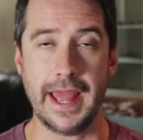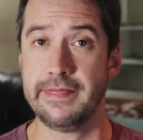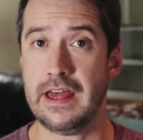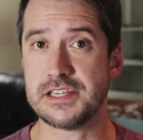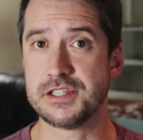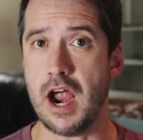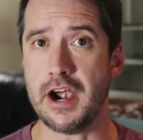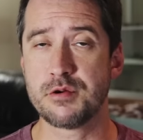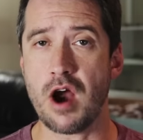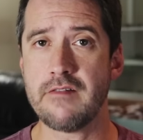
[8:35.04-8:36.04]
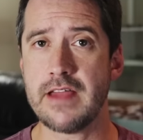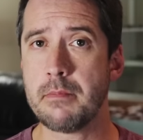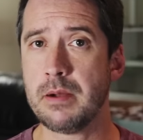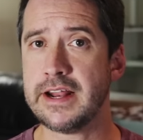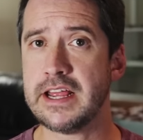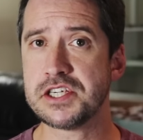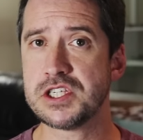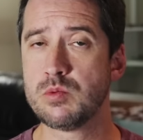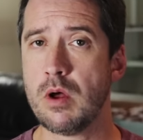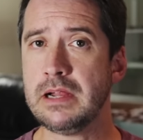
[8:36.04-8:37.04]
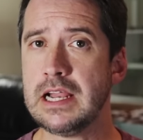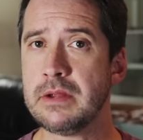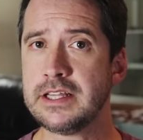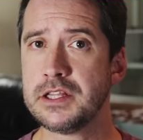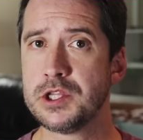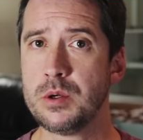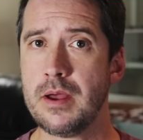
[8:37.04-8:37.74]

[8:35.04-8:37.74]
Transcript: and thus direct drive airplane engines will be limited to